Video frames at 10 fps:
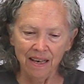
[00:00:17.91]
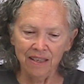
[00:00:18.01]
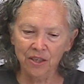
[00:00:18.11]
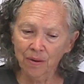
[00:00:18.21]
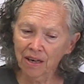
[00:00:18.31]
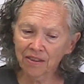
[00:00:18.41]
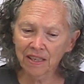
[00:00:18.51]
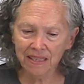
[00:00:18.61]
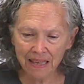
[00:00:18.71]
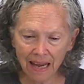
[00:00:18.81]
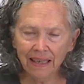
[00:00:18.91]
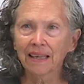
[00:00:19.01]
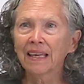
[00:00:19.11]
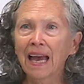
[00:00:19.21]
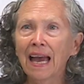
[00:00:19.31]
So healthy
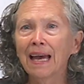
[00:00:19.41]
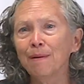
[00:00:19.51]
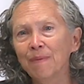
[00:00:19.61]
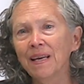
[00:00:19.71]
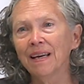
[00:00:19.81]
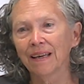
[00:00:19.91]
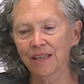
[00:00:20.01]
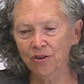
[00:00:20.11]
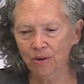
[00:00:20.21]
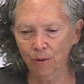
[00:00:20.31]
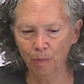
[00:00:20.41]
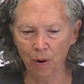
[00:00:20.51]
snacking can be an integral